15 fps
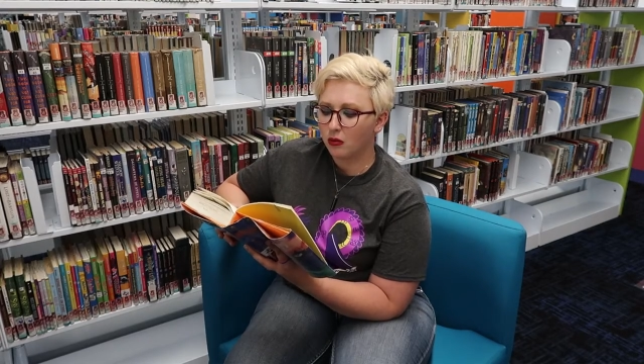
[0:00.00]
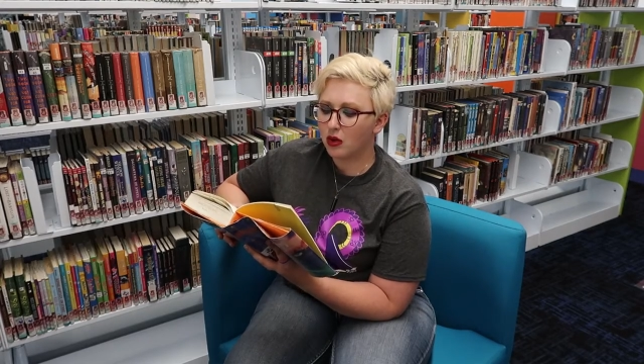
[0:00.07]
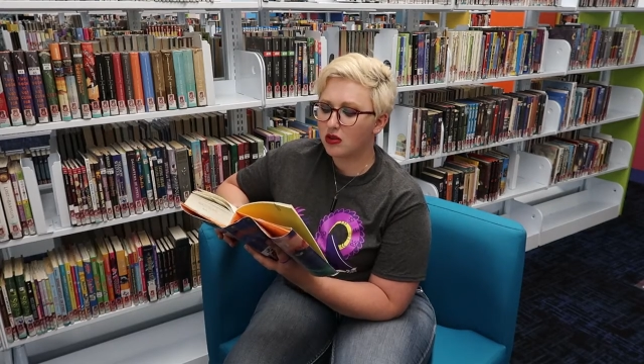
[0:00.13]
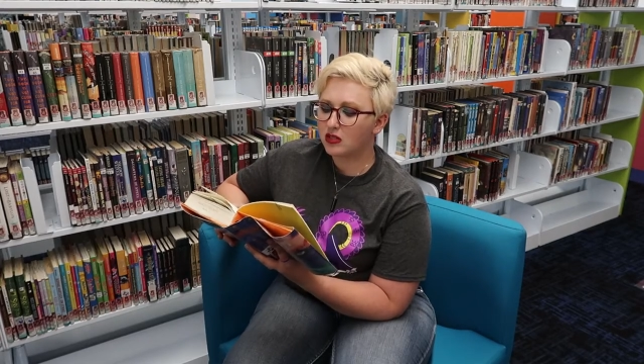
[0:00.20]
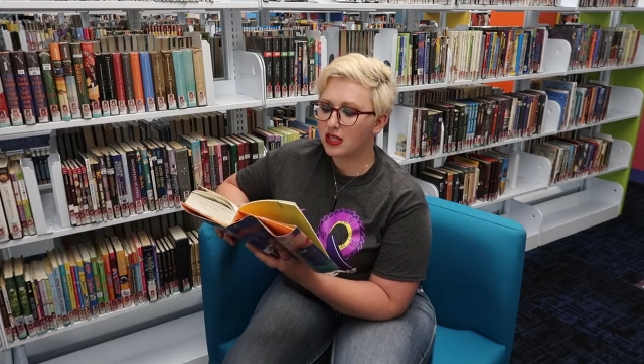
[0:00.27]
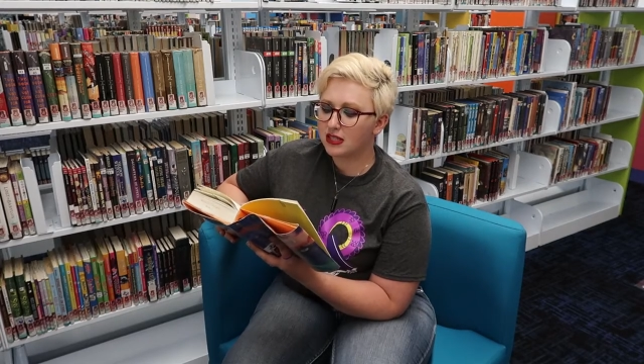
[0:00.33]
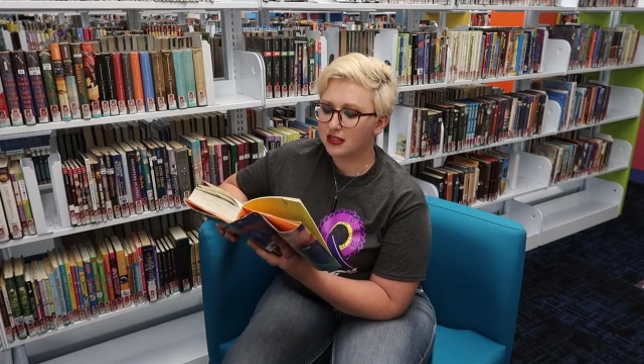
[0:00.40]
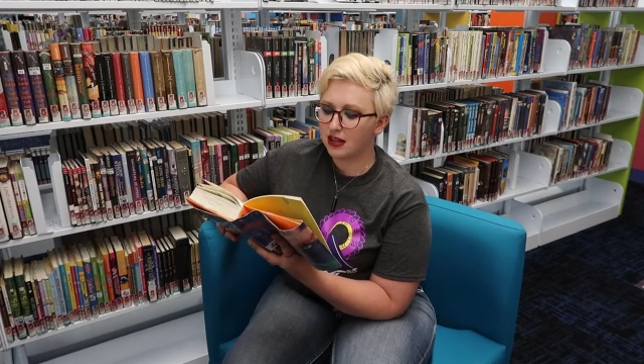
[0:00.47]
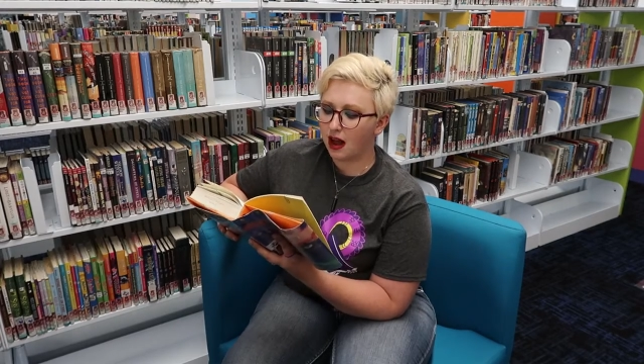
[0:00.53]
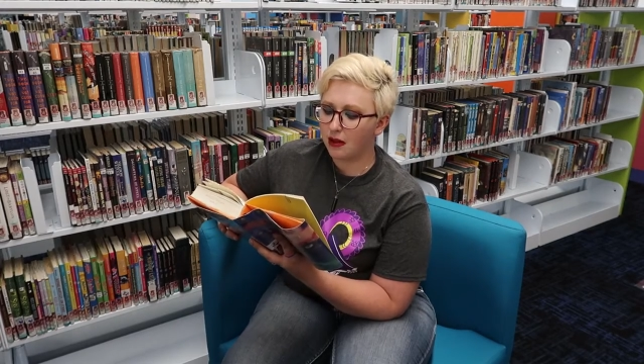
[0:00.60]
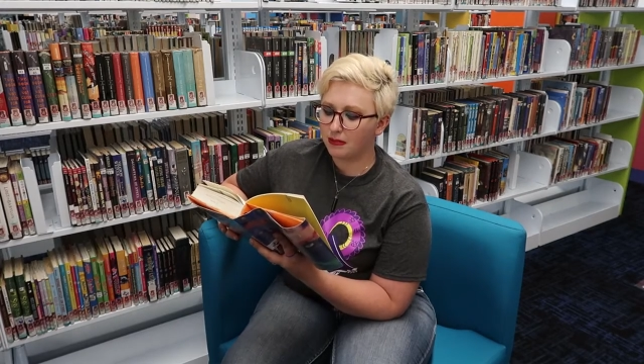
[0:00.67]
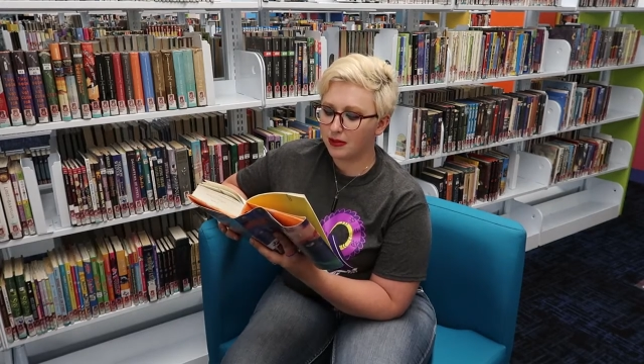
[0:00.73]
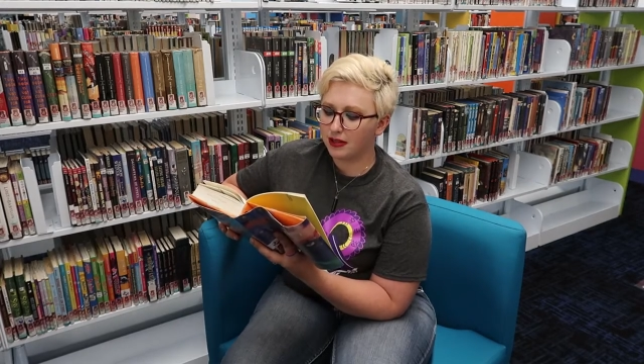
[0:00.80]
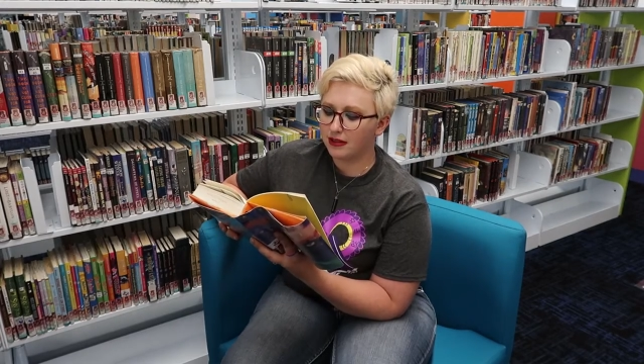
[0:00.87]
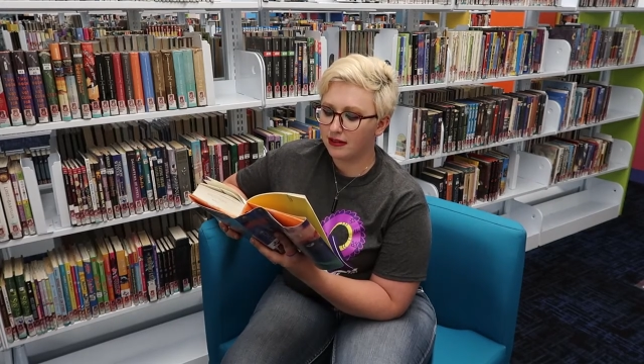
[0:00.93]
Rosie
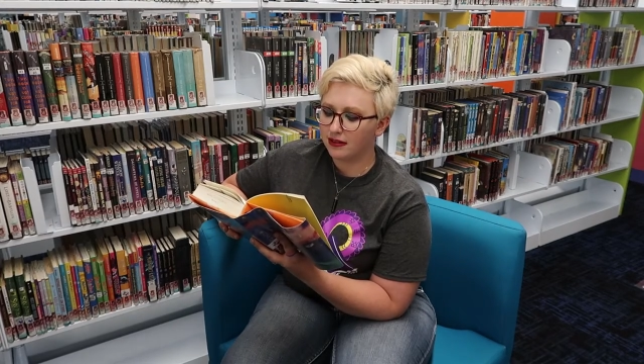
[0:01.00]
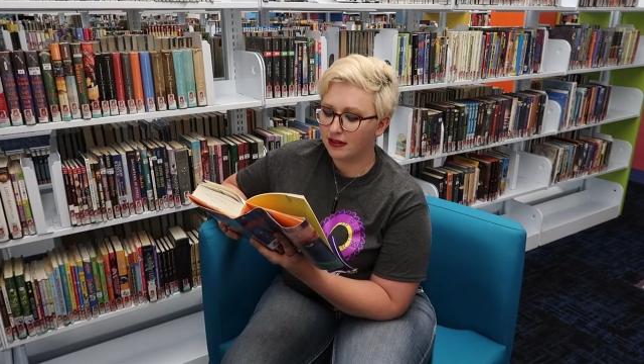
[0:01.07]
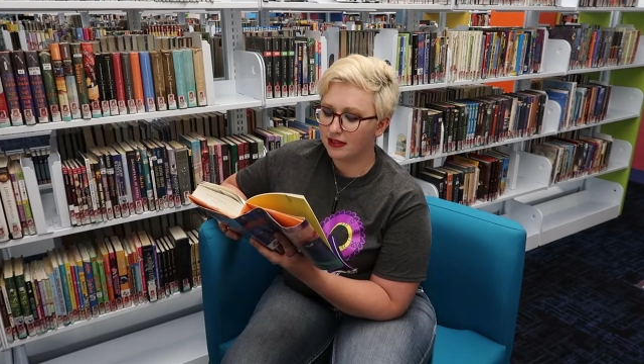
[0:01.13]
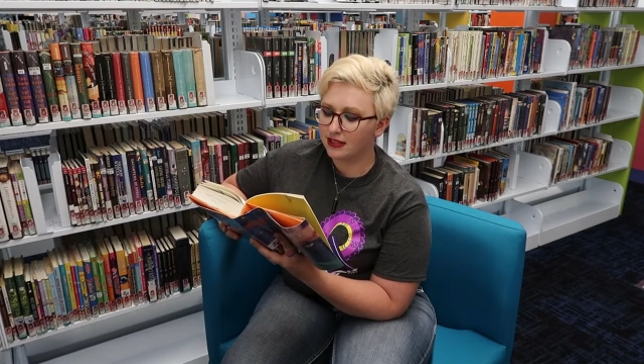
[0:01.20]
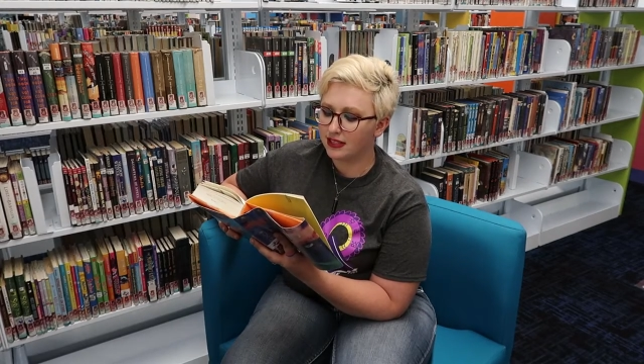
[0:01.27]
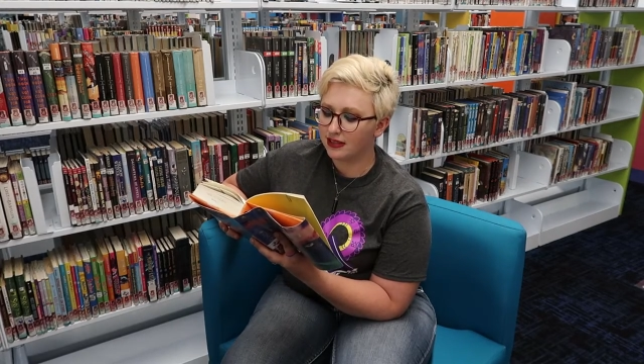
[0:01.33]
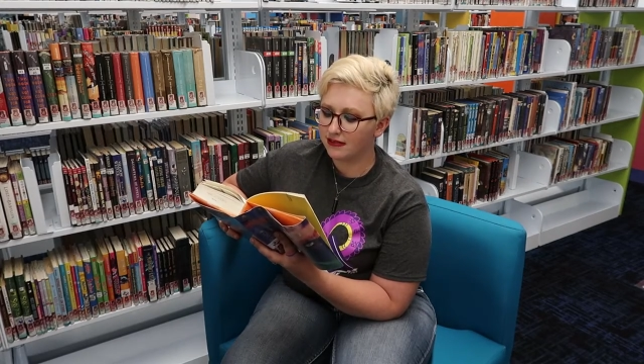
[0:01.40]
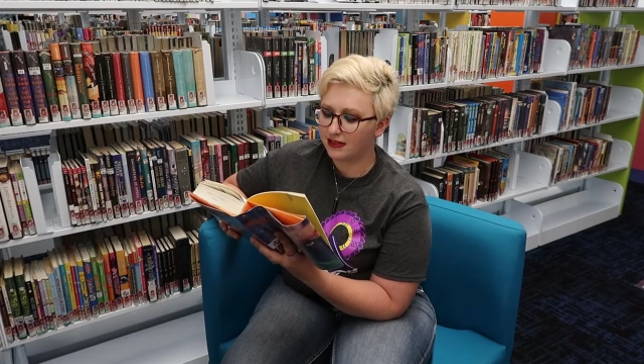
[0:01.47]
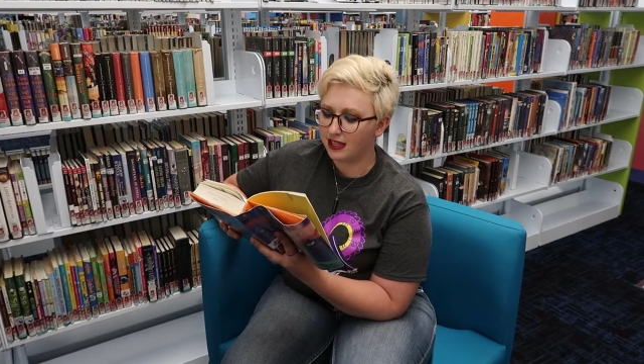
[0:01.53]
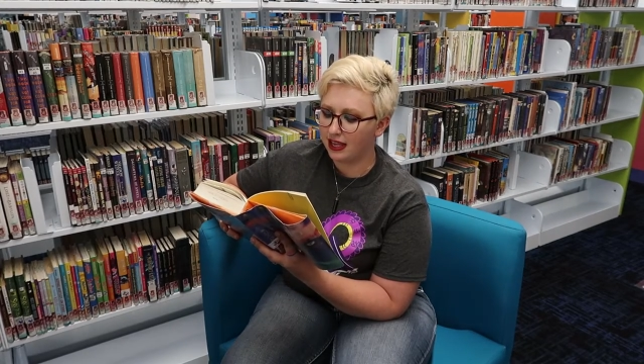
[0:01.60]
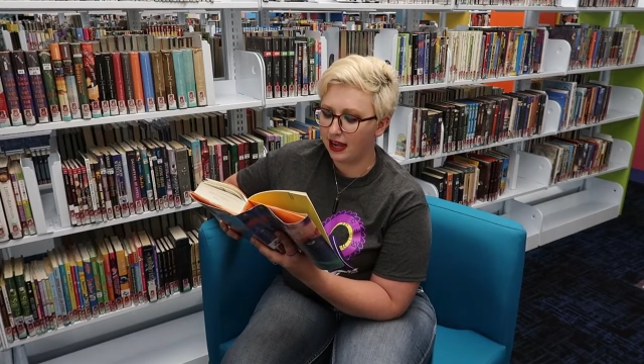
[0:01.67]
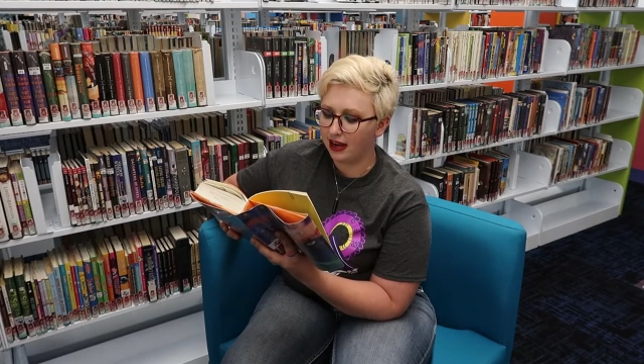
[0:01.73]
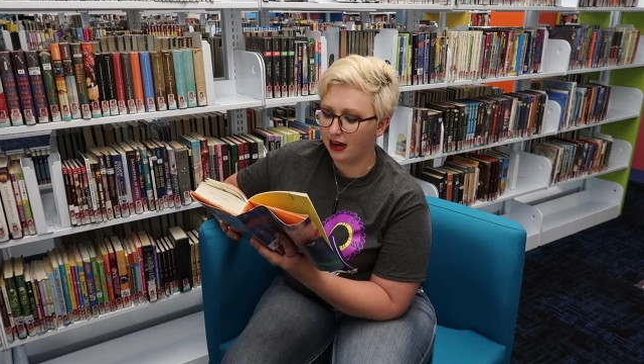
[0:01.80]
stopped, sniffed the